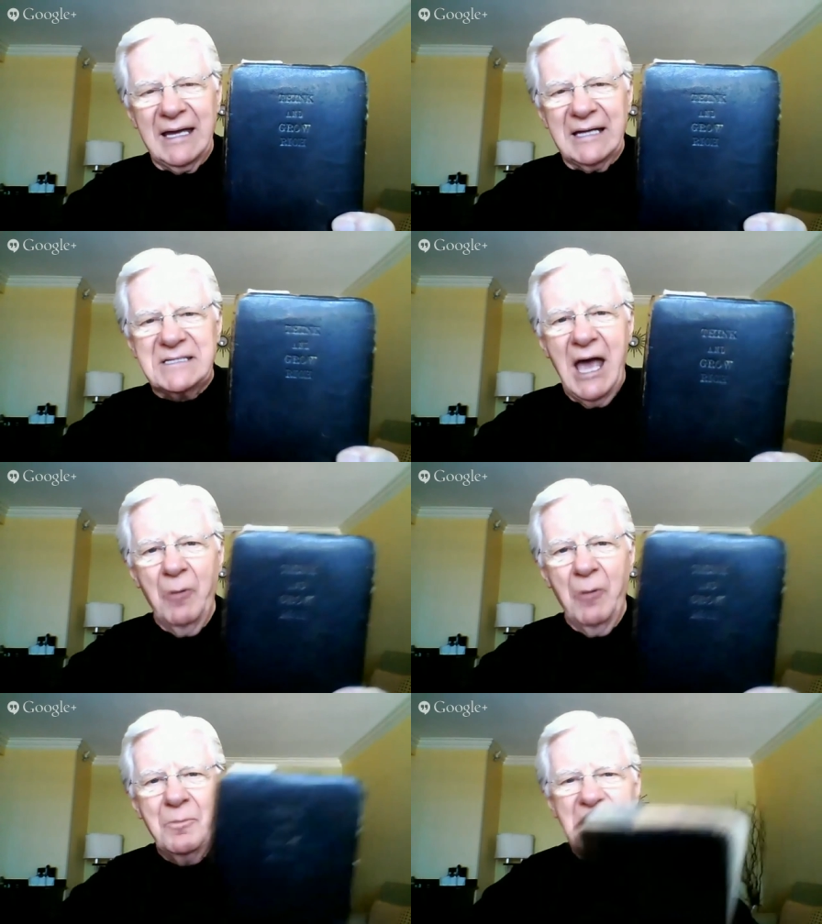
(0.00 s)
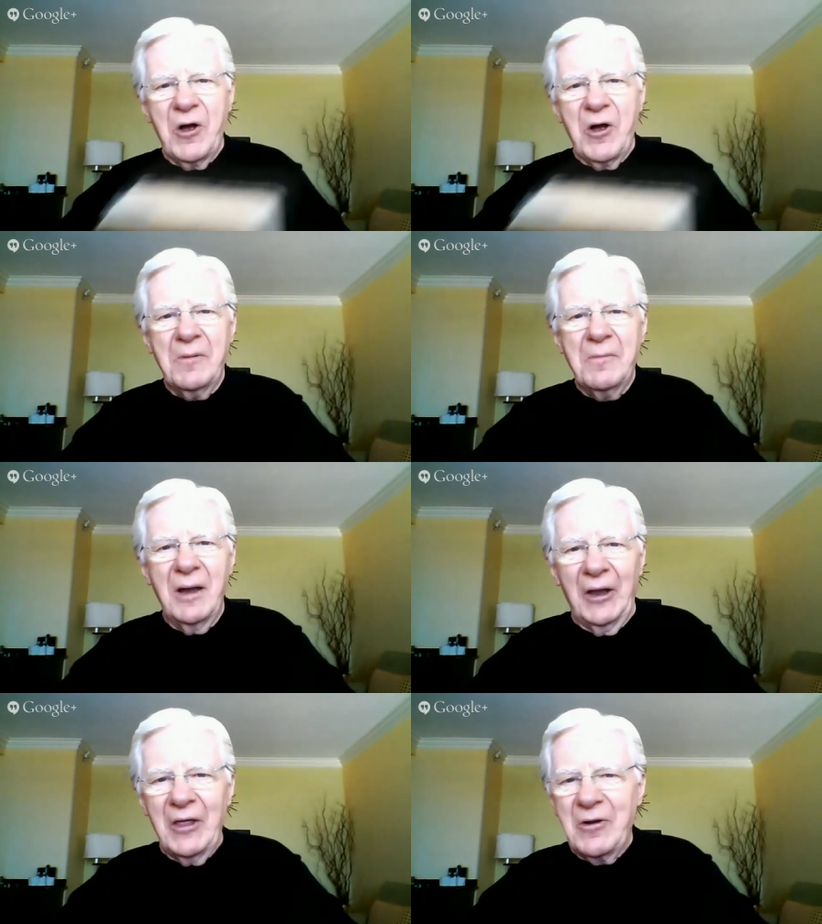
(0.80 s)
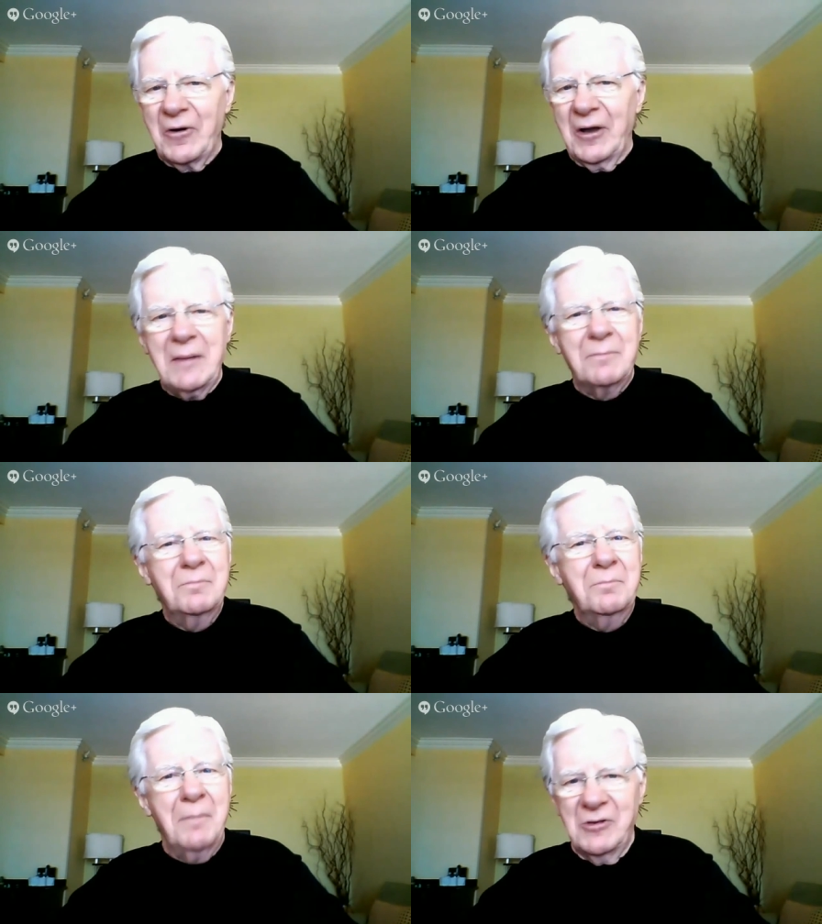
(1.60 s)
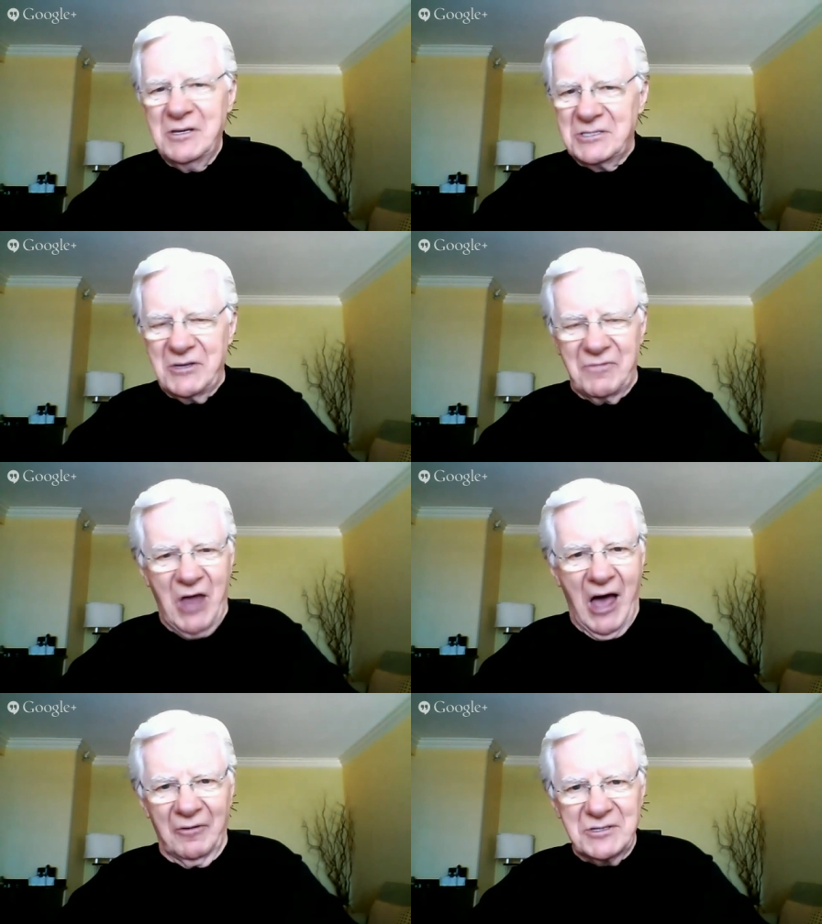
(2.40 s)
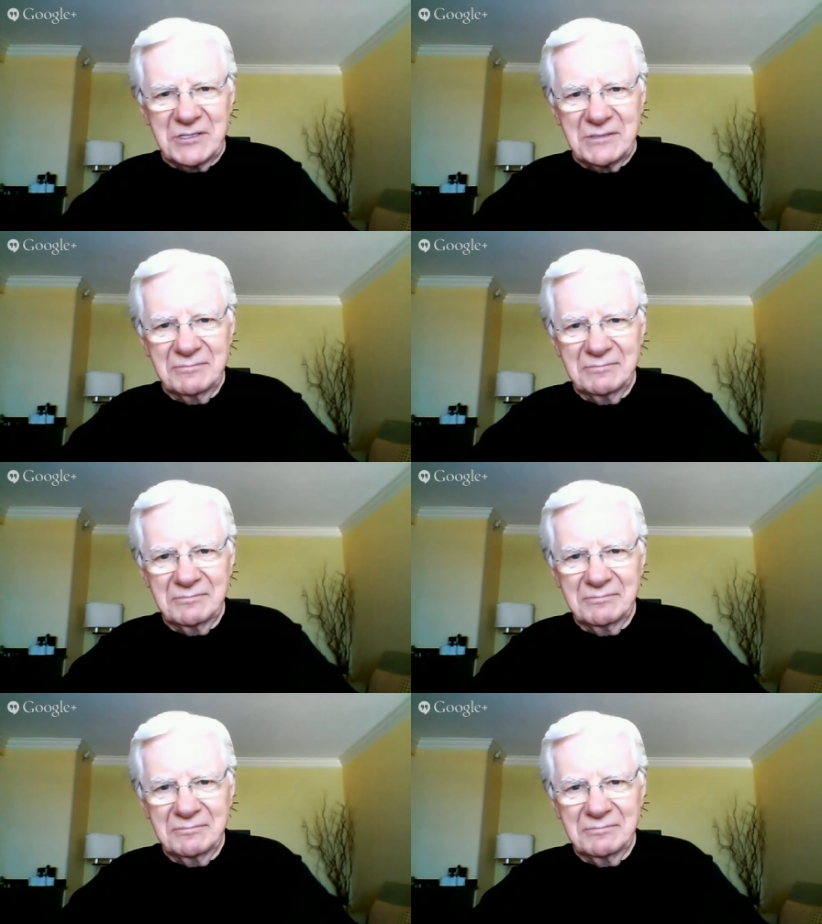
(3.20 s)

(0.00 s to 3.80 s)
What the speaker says: It's helped me earn literally millions of dollars.